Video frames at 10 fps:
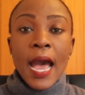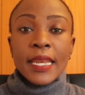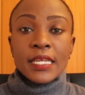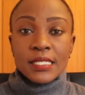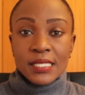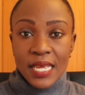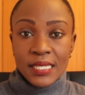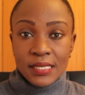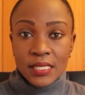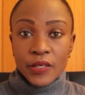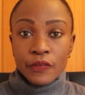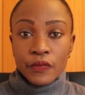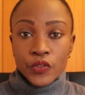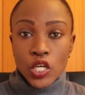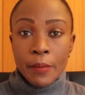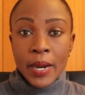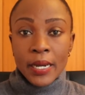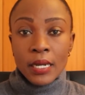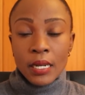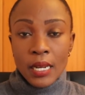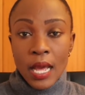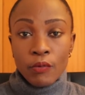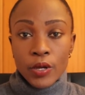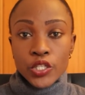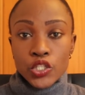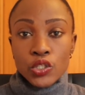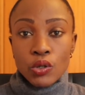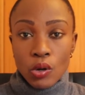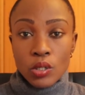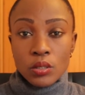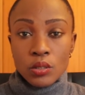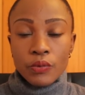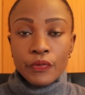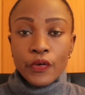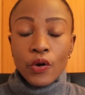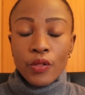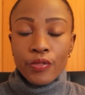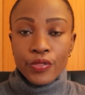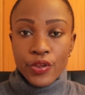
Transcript: an intensive German language course for